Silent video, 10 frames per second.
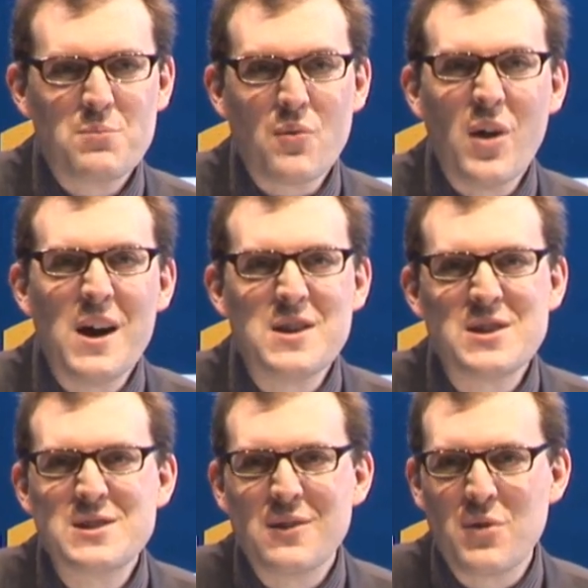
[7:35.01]

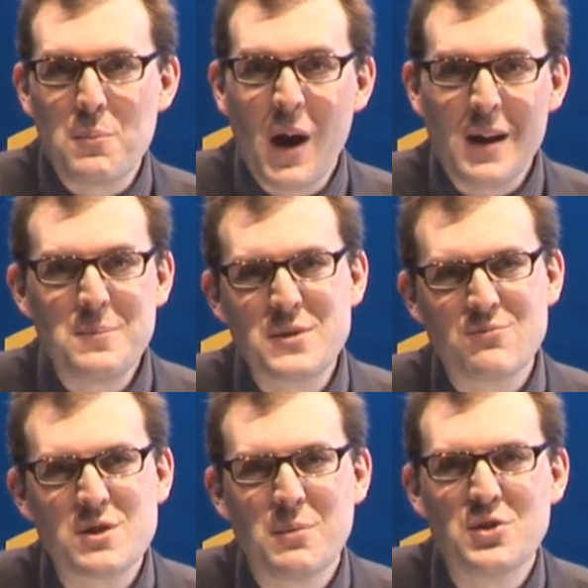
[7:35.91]
providers of the
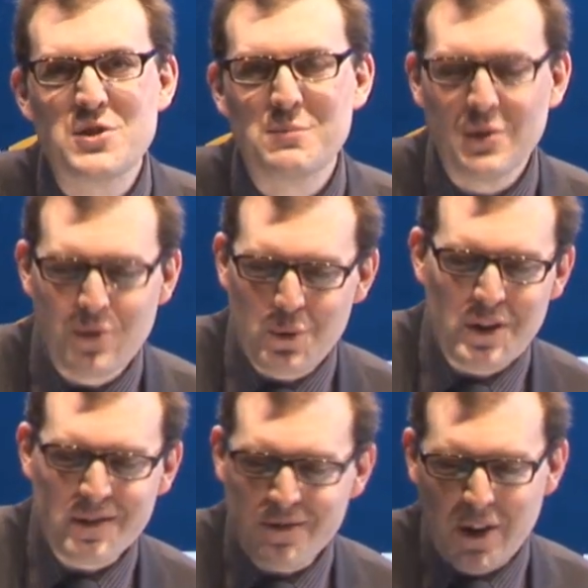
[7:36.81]
pipes responsible for
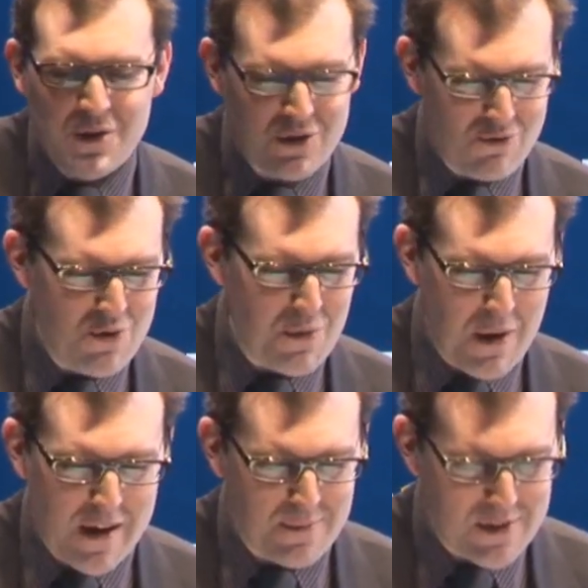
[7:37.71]
what flows through
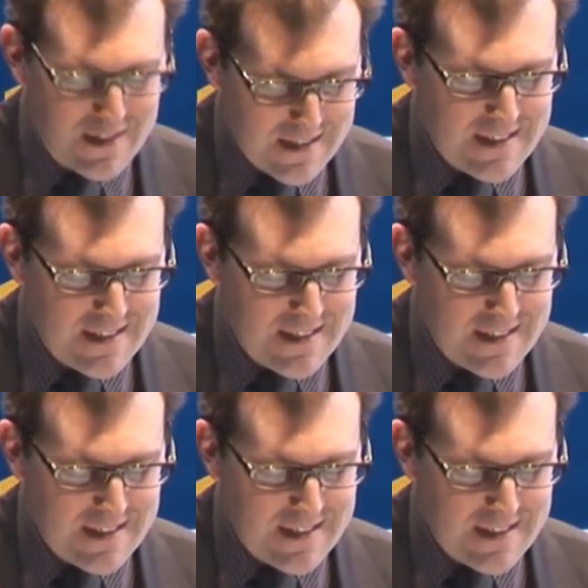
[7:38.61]
the pipes.